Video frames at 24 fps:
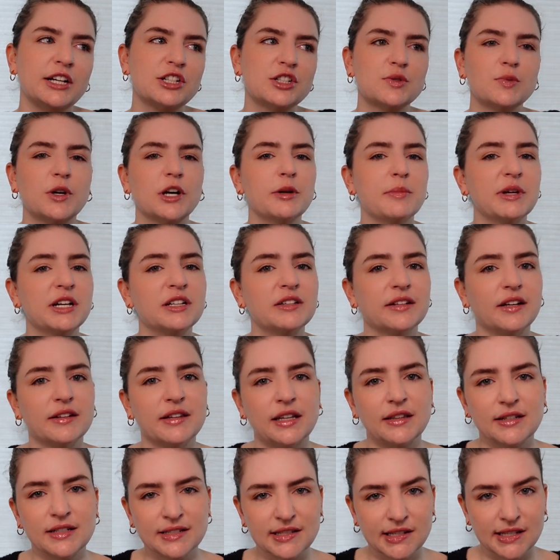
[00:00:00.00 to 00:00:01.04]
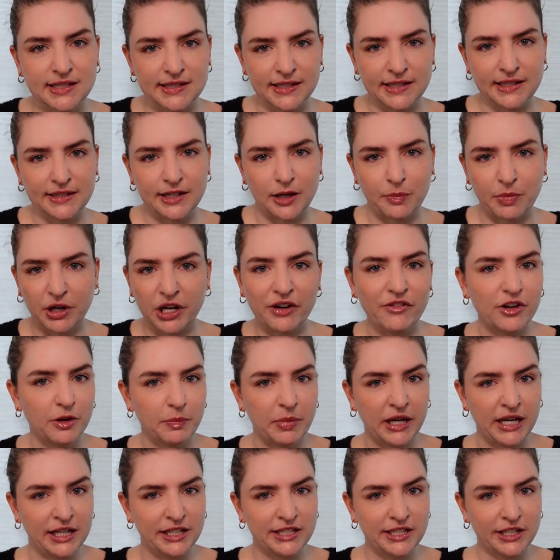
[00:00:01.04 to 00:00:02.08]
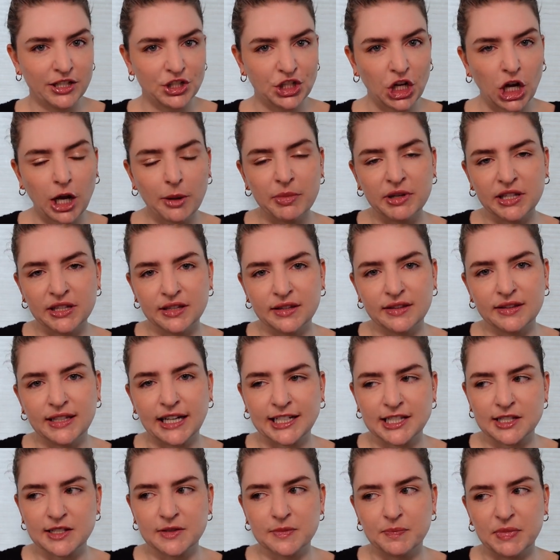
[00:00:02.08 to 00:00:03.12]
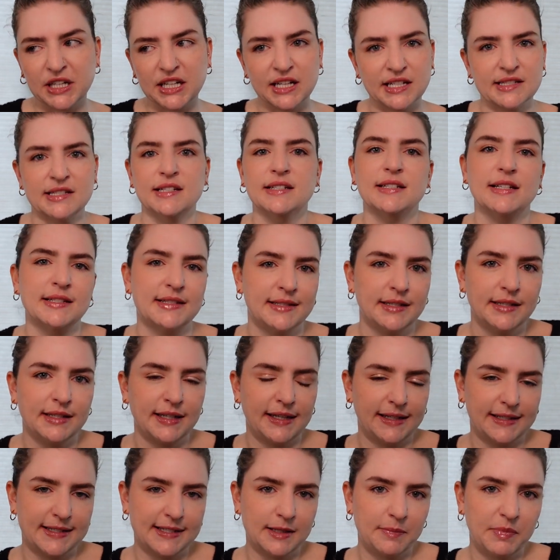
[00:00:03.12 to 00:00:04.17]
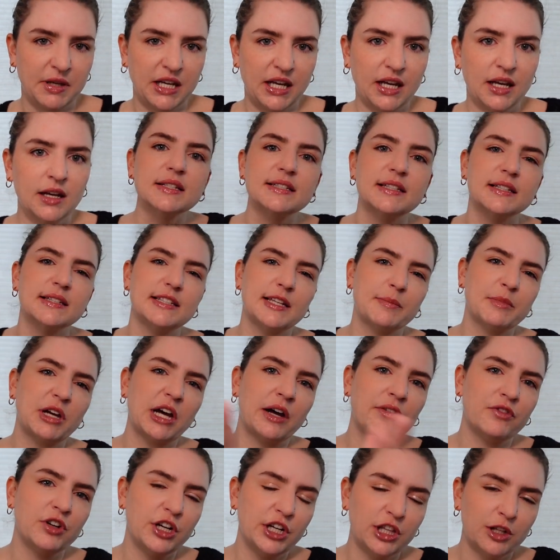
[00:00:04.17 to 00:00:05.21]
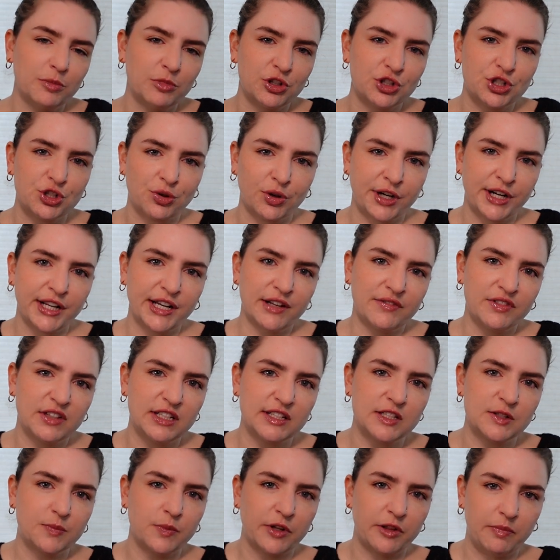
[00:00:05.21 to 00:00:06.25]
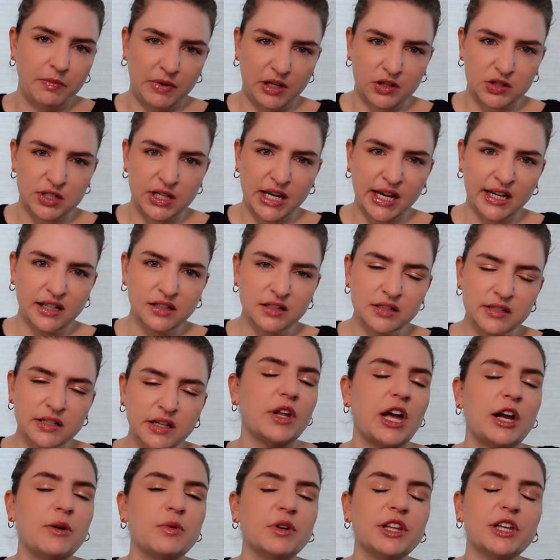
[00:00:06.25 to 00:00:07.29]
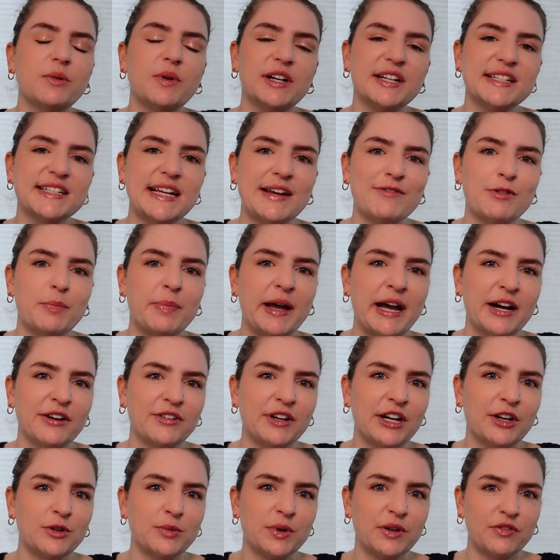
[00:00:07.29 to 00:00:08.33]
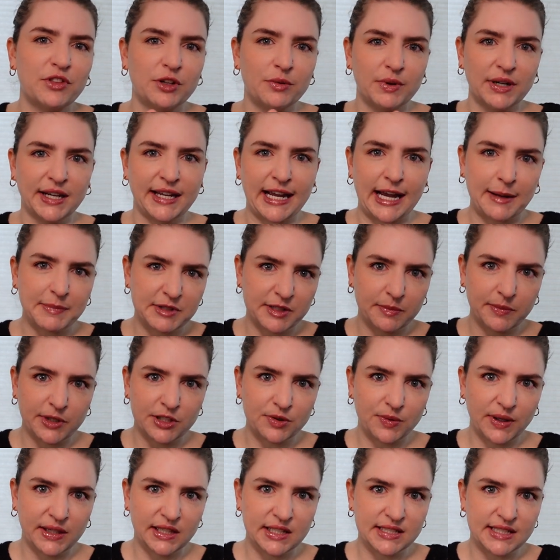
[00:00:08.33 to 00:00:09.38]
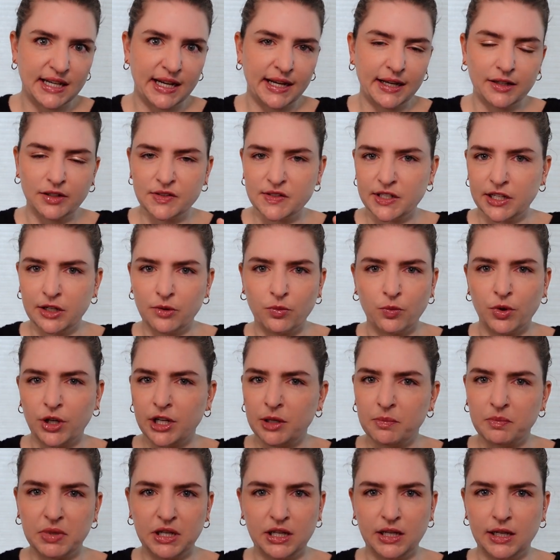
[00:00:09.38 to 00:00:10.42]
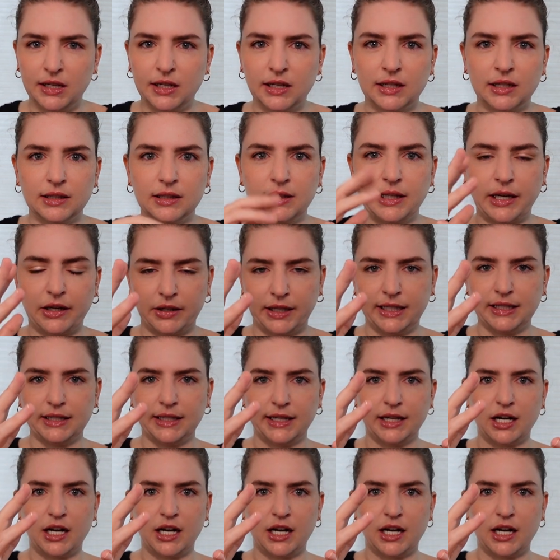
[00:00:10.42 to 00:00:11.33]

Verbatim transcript: just wanna be clear that this isn't a perfect painting job and that's because it doesn't need to be. Since I'm covering the majority of this with mirror tiles, I really wanted to have a background where if there were gaps in between the tiles, it wouldn't be glaringly